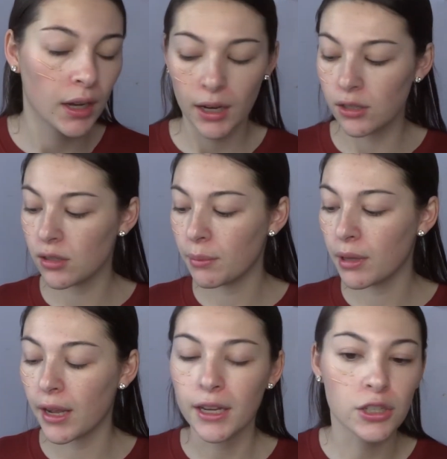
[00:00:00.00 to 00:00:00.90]
I just
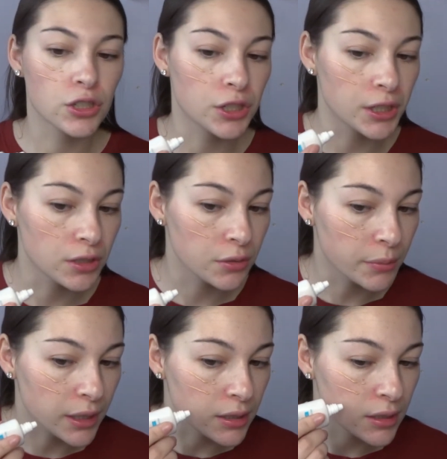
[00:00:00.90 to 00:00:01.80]
apply it straight to
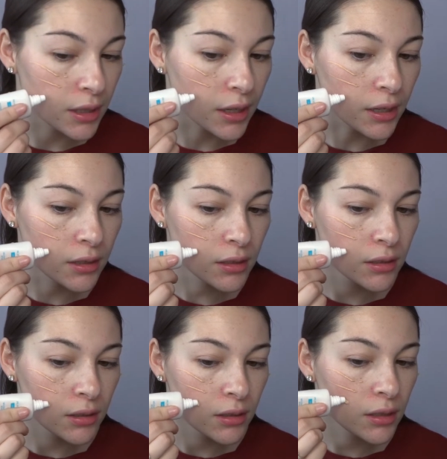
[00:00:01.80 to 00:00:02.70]
my skin
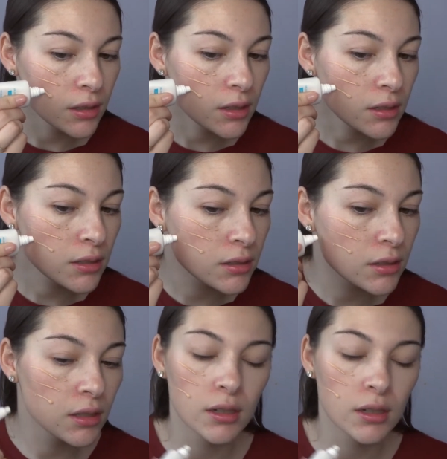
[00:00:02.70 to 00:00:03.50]
like this.